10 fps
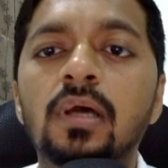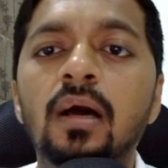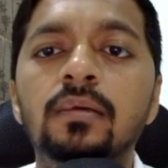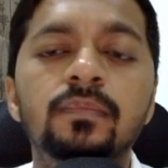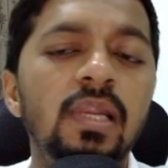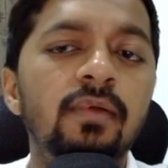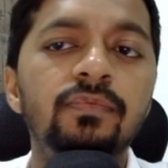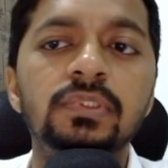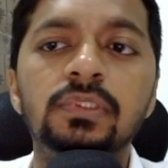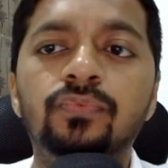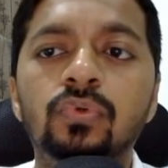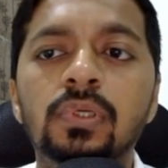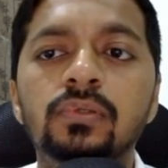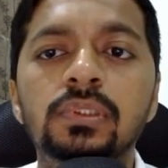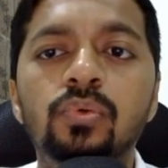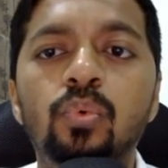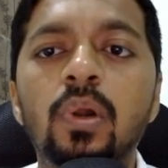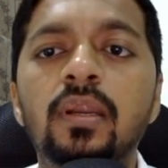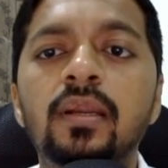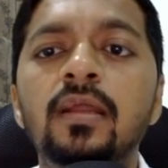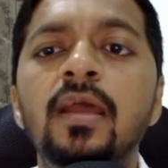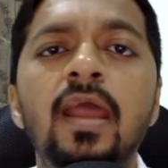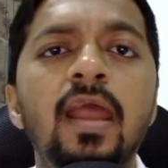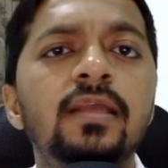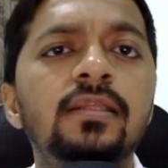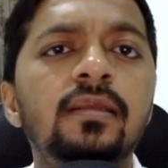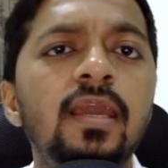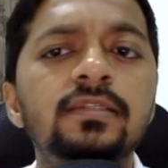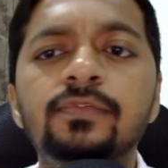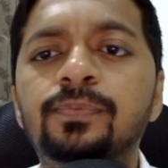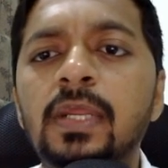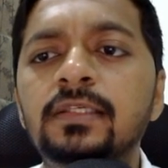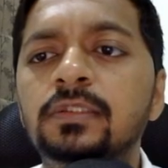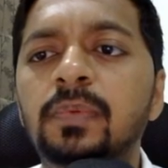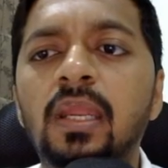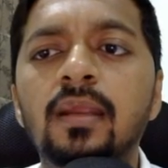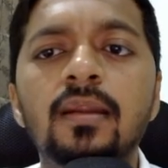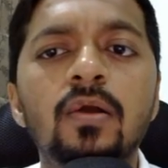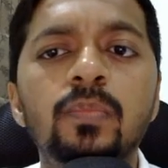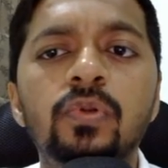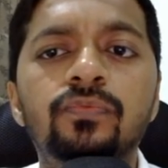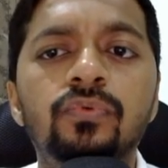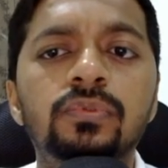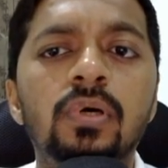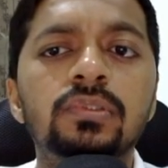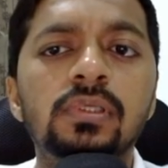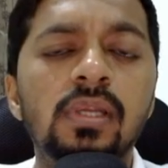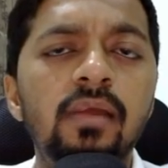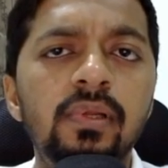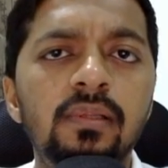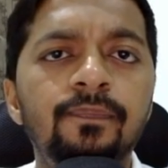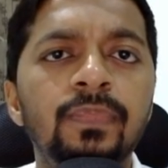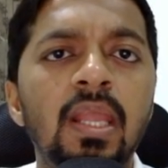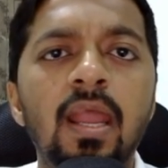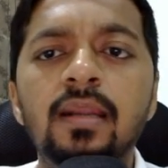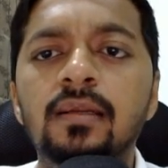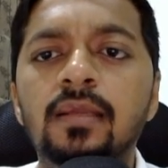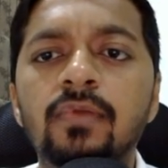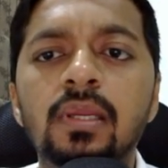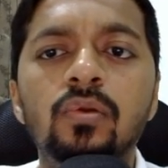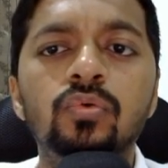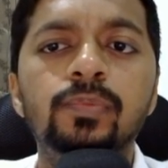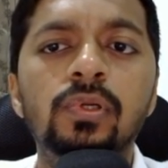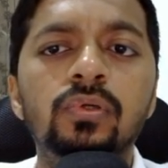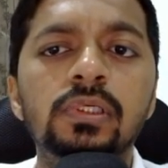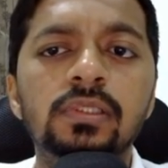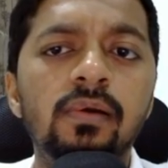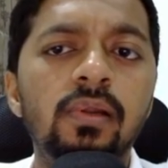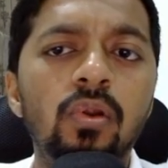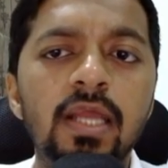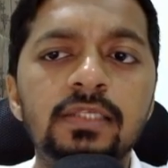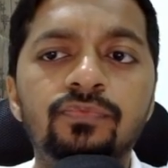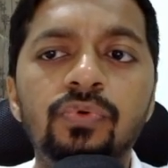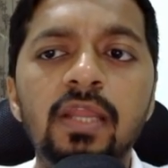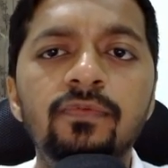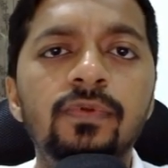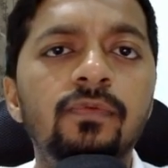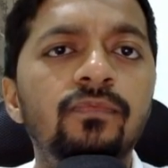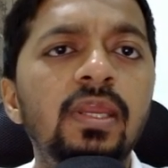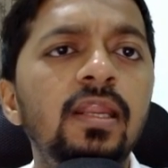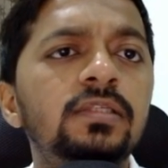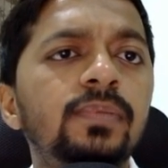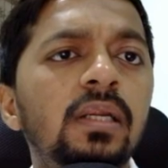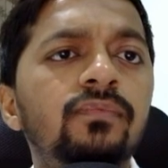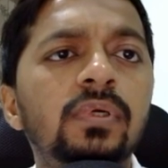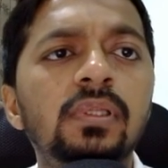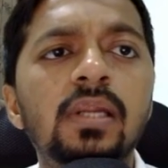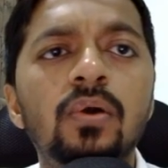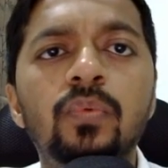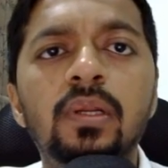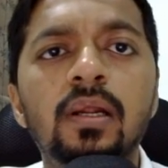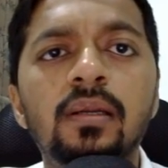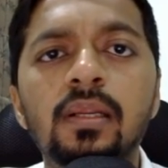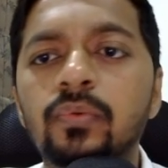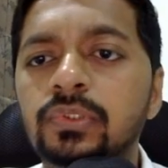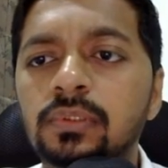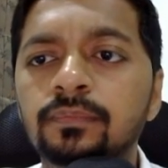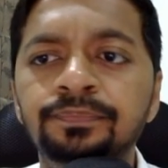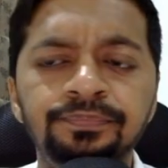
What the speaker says: level, which is 4,200. In case if price is breaking down below 4,000 level and giving close below this level on S4 time frame, we can expect further downward continuation